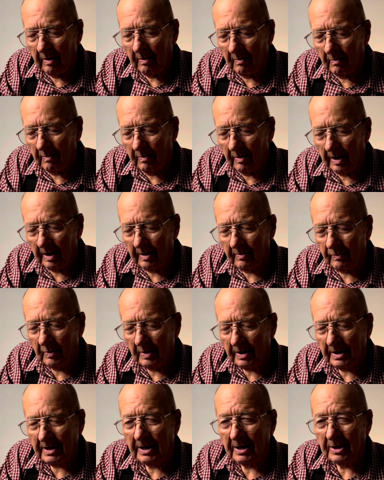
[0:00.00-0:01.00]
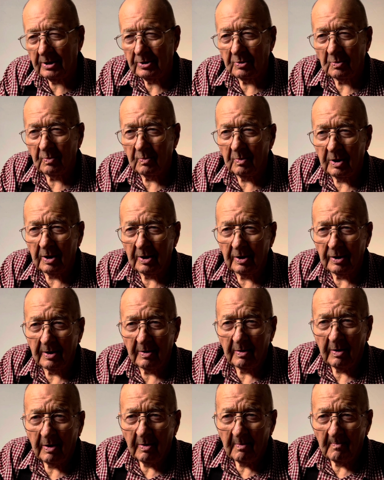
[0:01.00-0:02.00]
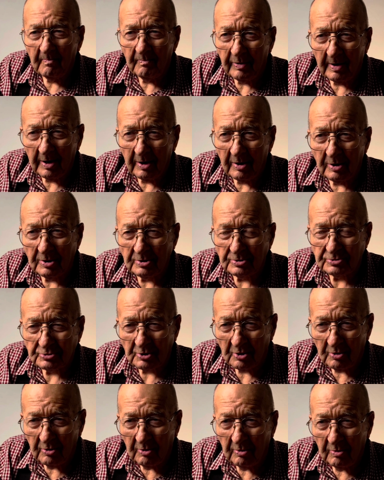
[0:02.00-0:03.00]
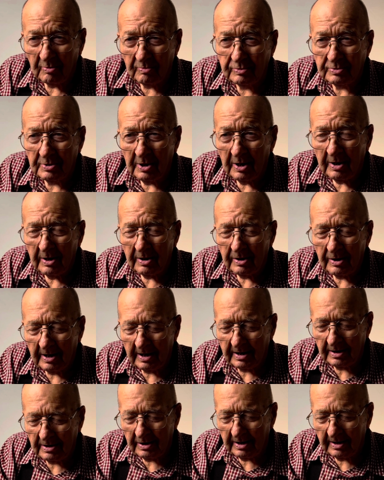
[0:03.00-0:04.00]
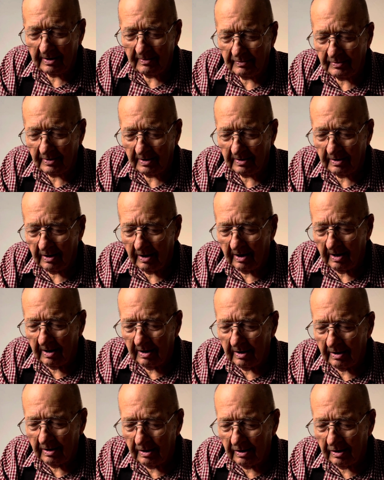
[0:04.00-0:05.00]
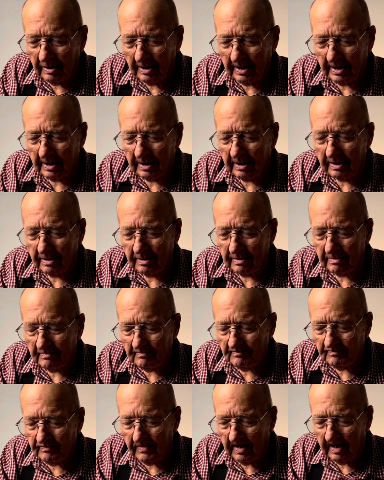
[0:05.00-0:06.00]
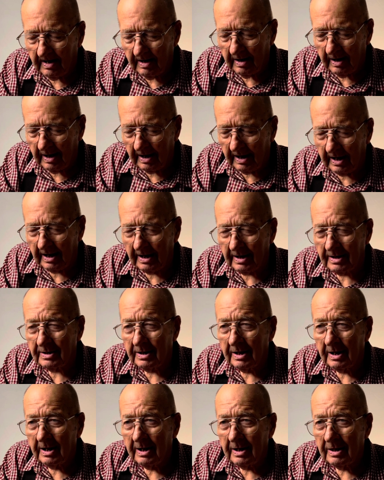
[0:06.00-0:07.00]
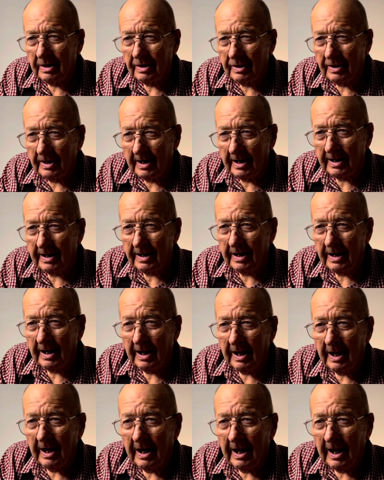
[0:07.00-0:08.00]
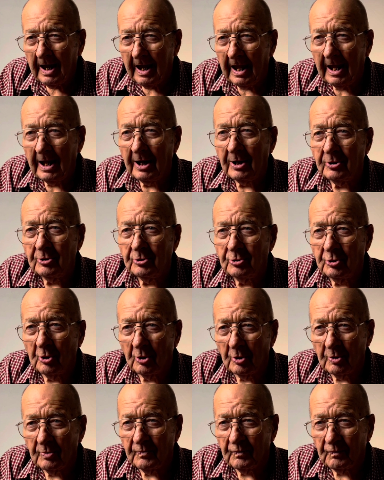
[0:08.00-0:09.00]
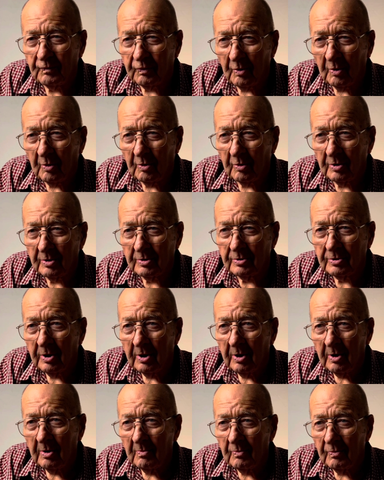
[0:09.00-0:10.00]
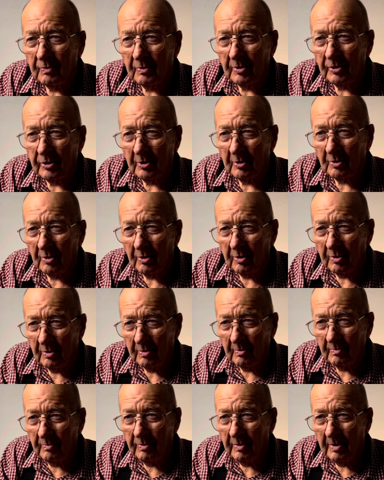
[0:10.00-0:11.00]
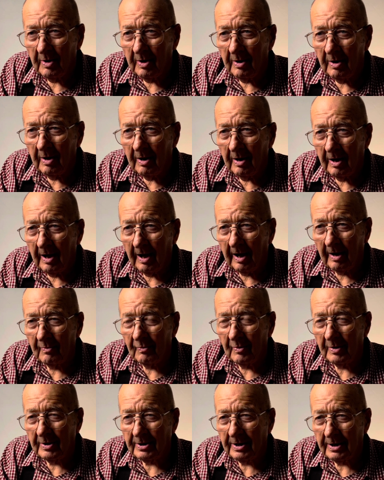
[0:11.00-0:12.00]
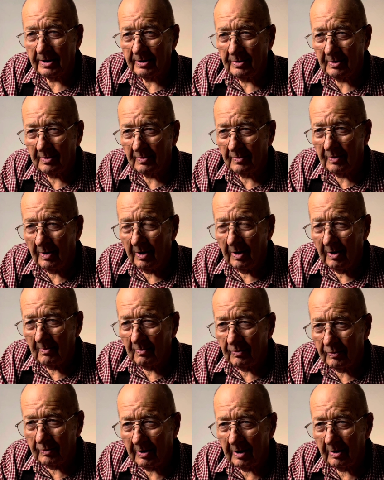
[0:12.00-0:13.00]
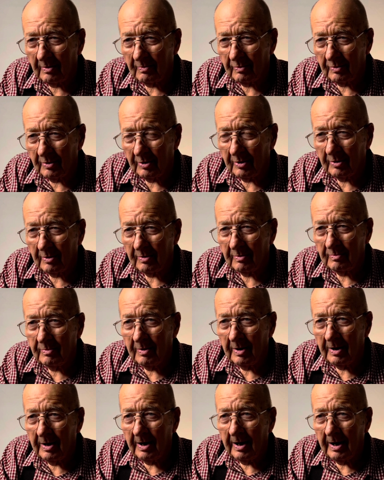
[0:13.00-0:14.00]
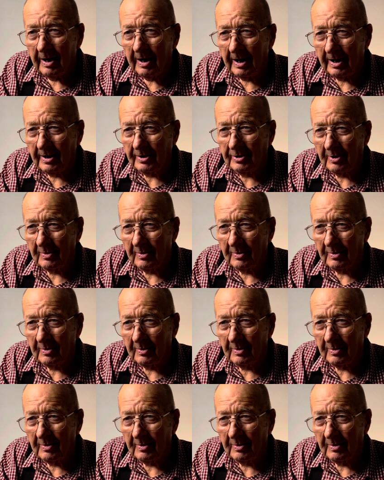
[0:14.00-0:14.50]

When I went into one of the parents' homes, they lived in Liggett, and they had dirt floors for their home. I went into the front room, and